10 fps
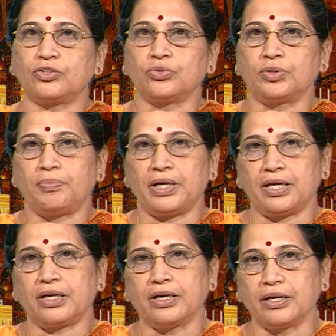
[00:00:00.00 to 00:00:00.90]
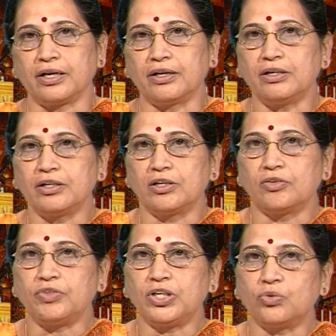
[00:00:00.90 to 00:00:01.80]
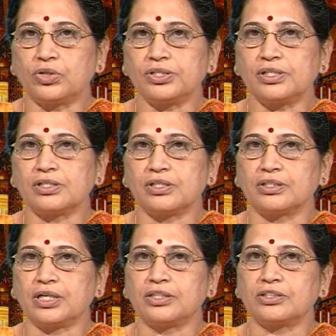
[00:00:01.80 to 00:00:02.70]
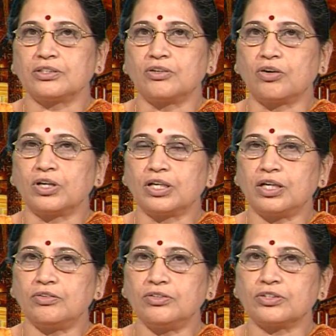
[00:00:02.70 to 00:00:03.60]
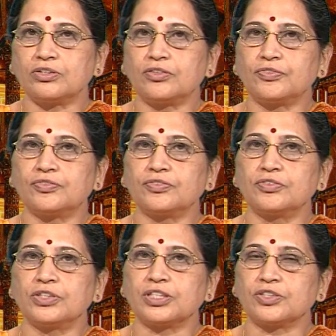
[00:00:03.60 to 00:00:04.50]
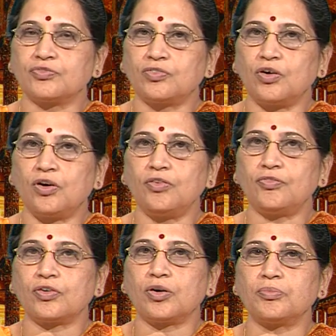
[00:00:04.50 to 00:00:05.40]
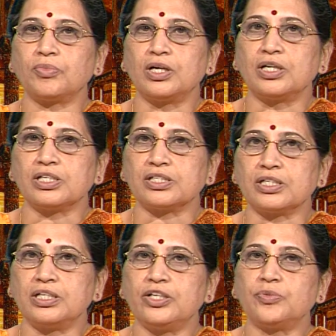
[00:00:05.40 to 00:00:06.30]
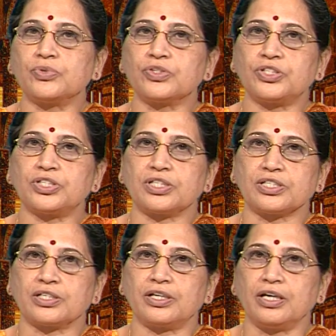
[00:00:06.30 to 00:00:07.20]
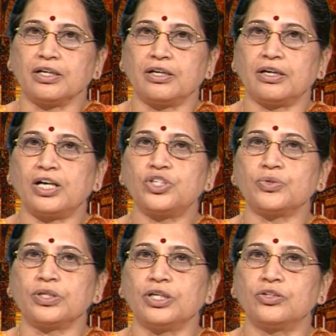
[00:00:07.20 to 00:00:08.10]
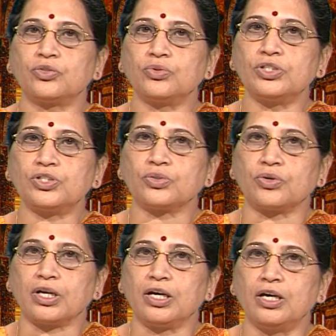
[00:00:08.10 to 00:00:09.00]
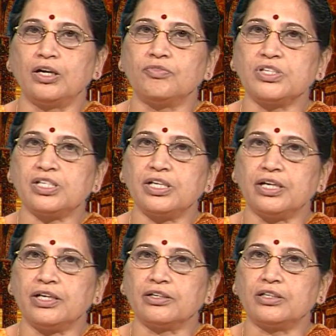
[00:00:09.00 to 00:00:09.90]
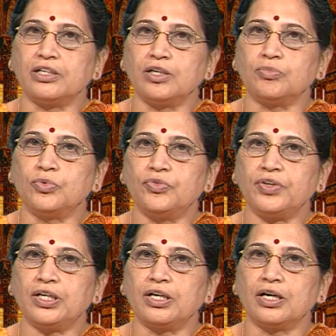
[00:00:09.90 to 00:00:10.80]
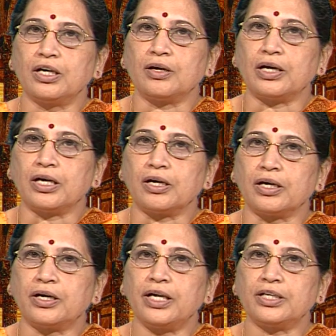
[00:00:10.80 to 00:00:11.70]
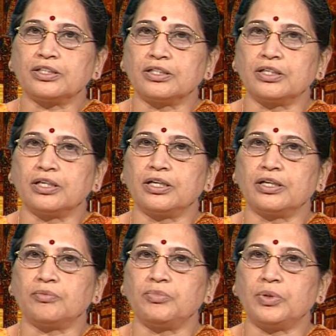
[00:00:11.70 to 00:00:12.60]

the play King Lear, we notice that on account of his fall from his earlier position as a king, gradually through the story we see Lear moving greater and